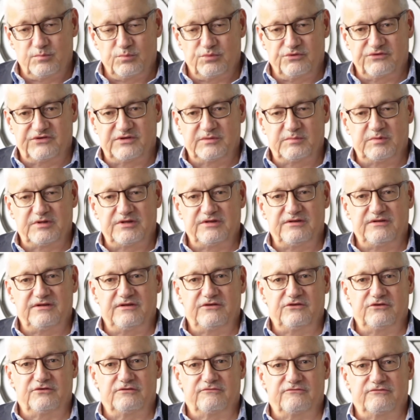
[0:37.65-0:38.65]

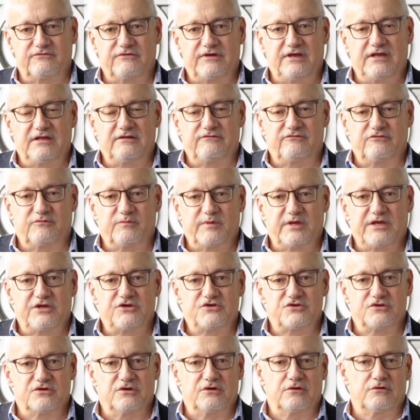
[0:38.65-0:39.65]
possibilities of
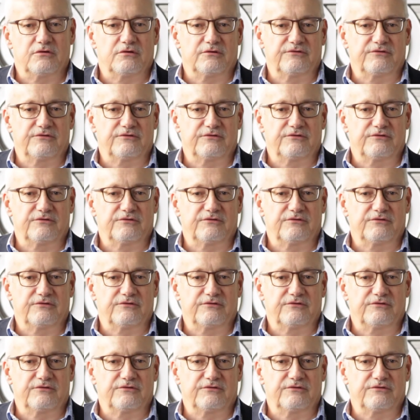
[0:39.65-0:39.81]
information